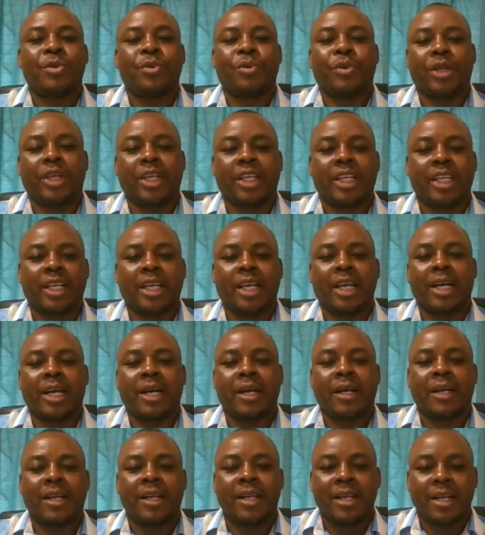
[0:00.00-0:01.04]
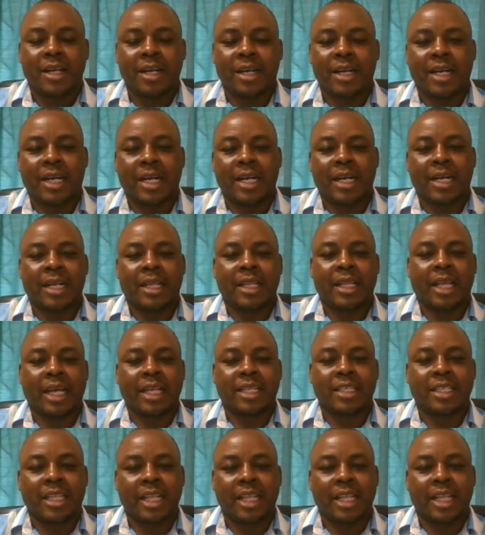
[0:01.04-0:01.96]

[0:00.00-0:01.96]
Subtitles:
We hear that